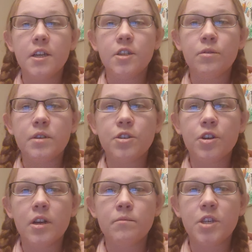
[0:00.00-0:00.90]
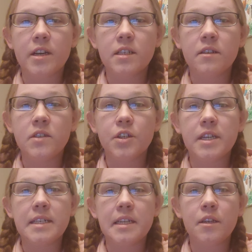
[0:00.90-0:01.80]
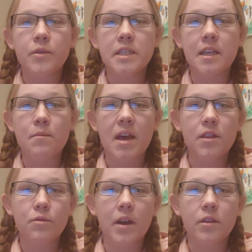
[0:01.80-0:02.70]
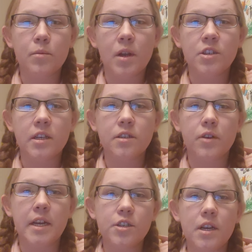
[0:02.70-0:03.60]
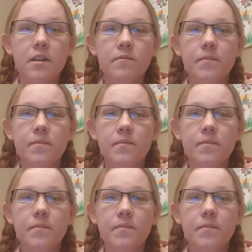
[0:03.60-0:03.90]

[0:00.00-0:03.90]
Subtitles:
to ensure objectives are continuously met throughout the project duration.